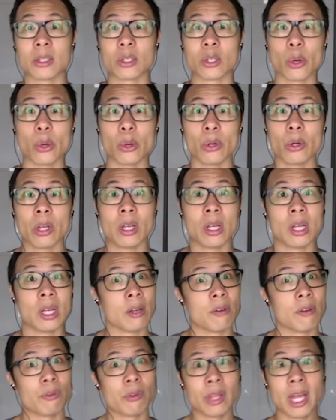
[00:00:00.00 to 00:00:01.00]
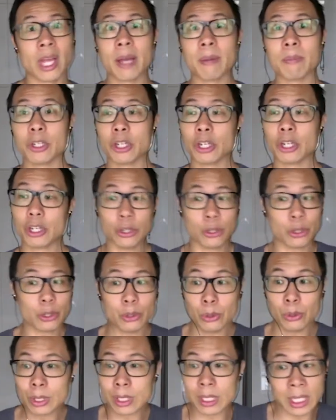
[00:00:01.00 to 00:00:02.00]
So for them, you
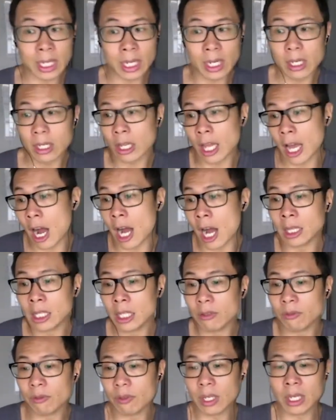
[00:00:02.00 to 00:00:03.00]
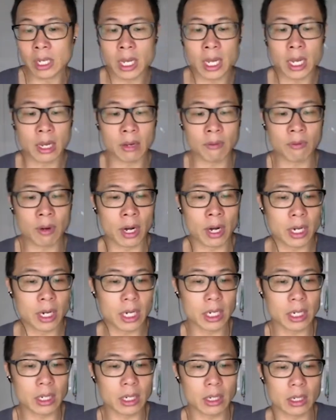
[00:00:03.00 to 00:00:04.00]
see it. Like, I live in a
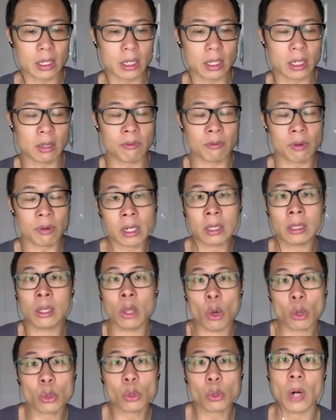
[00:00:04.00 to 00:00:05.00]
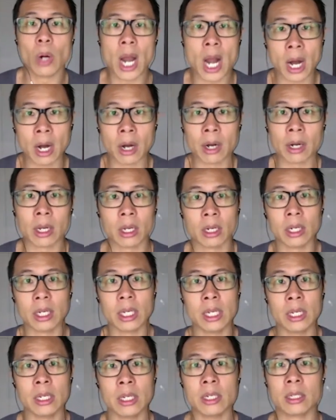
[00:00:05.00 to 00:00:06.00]
very local area
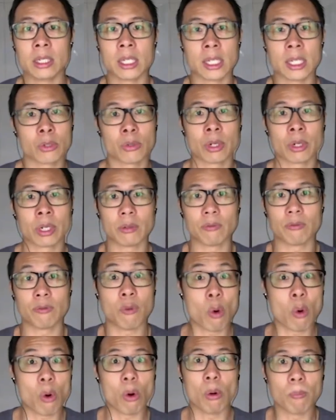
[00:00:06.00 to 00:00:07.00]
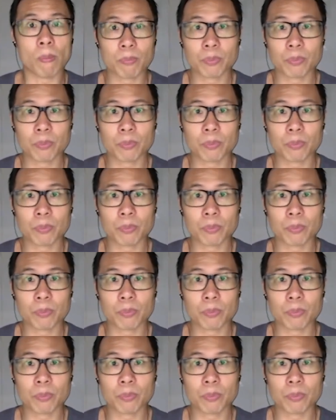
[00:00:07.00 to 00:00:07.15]
in District 4.